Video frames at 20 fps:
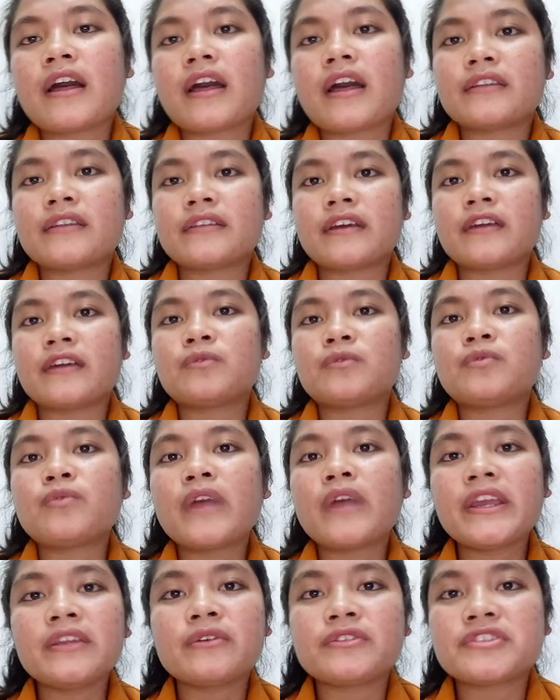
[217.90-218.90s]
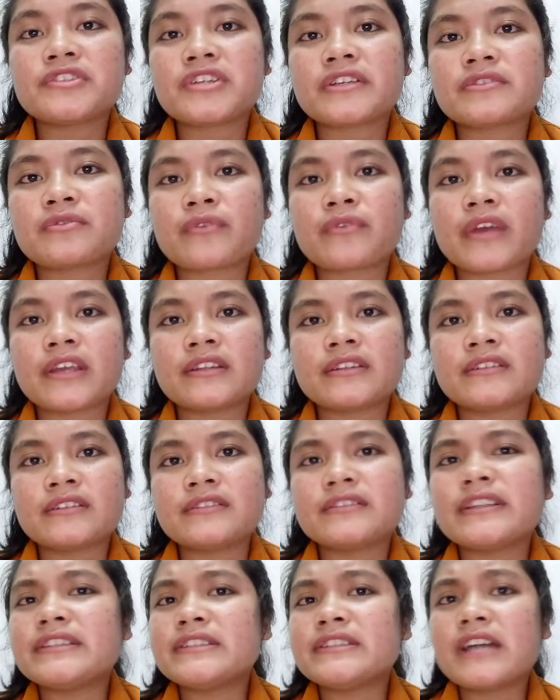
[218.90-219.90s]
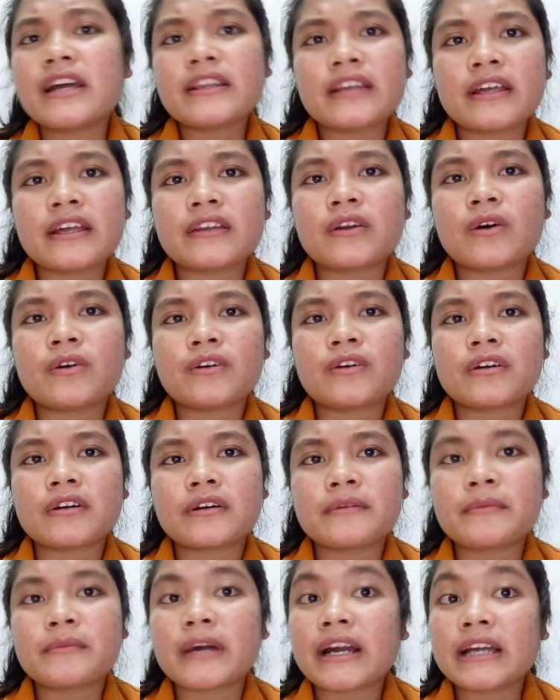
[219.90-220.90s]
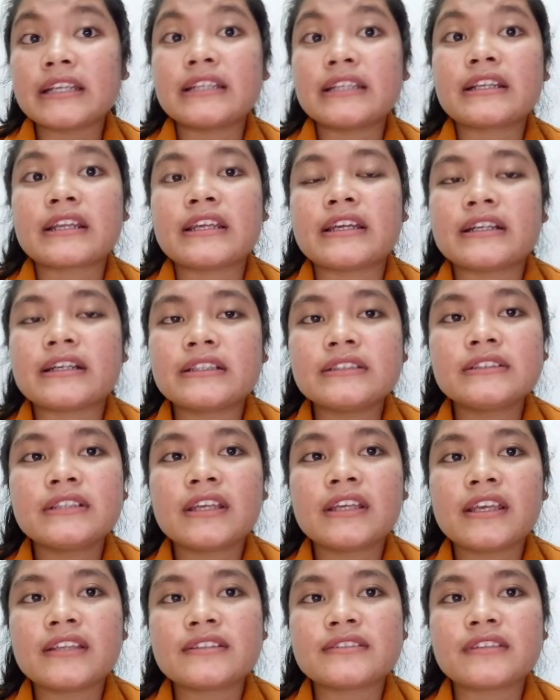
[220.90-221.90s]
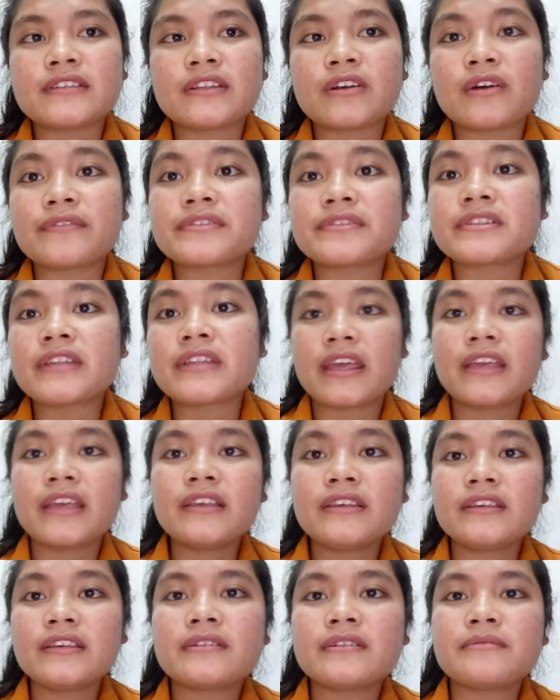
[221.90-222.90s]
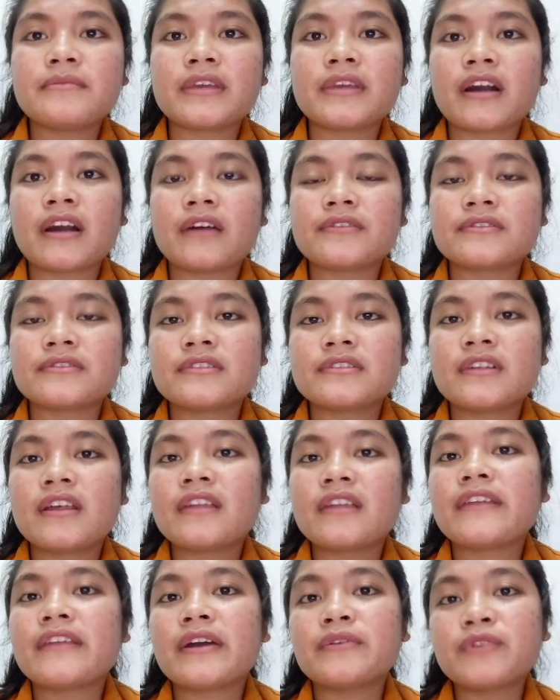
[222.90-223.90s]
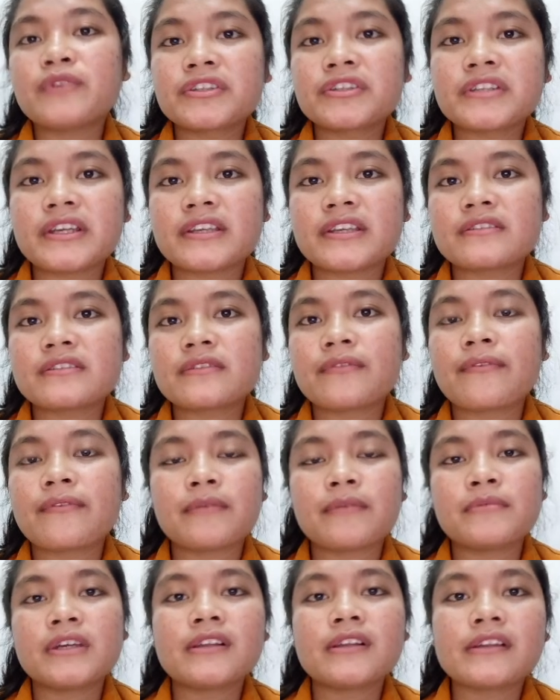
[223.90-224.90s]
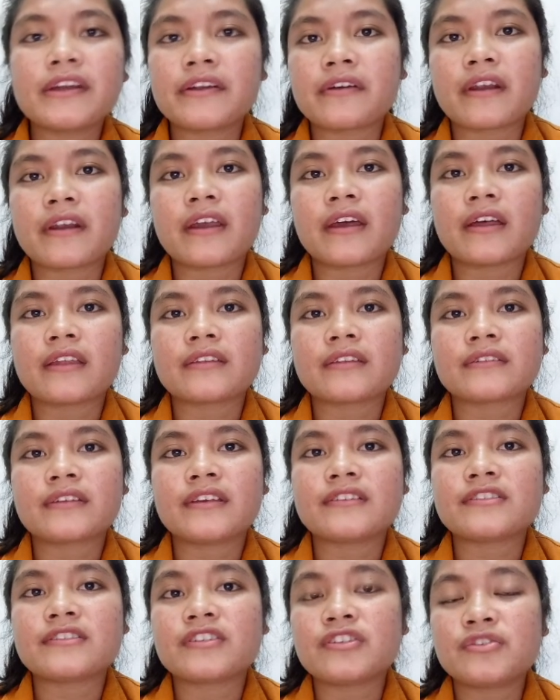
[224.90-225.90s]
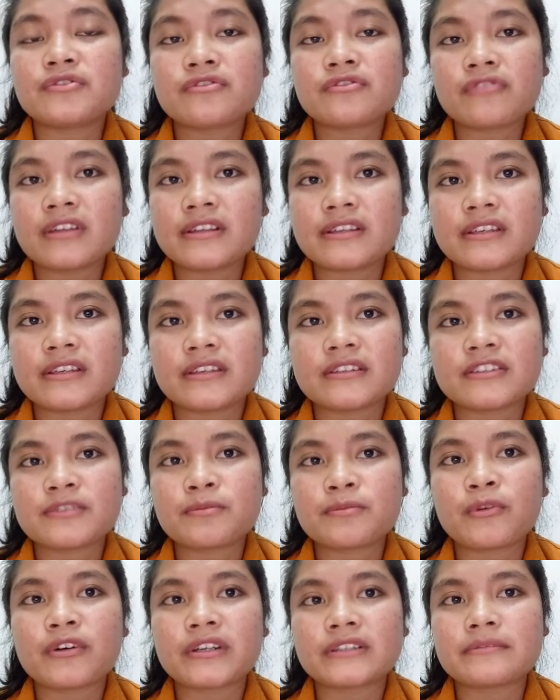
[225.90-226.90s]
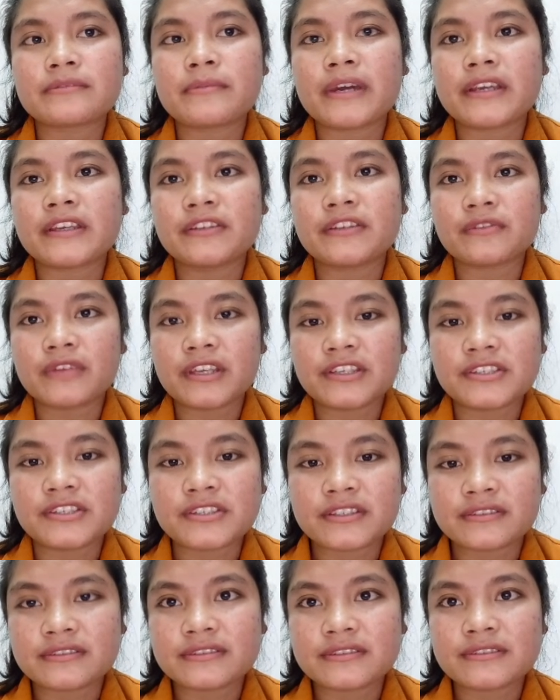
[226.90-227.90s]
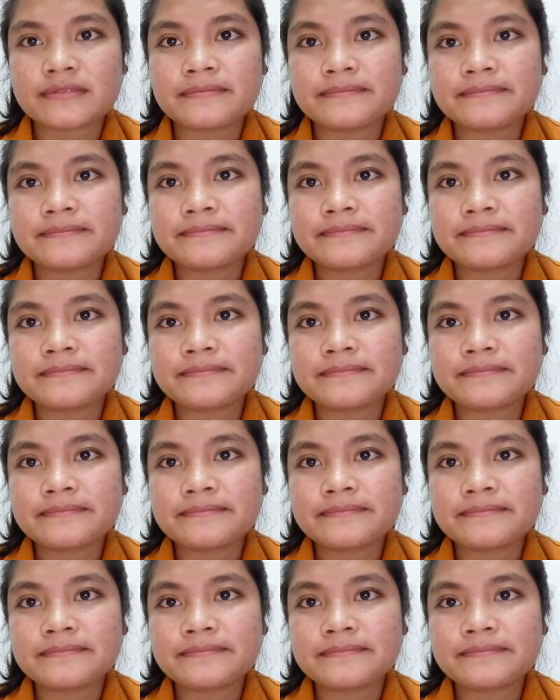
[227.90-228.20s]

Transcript: And then why not just write jajanan or makanan ringan instead of snack, because that word is familiar and is usually spoken by Indonesians.